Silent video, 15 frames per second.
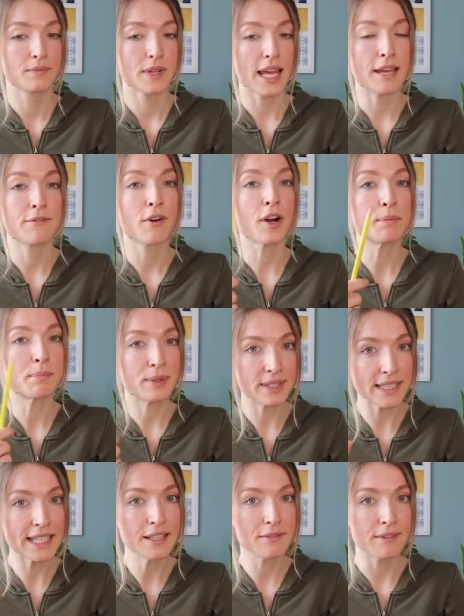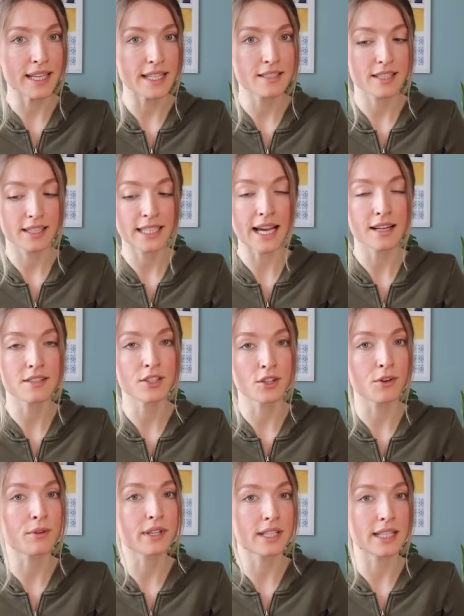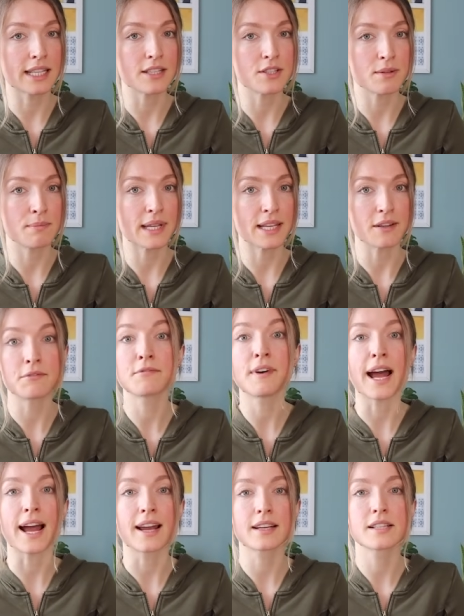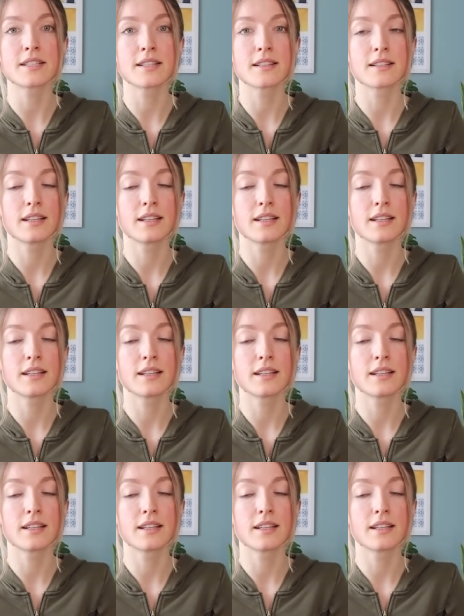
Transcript: If I believe it categorically to be a fact,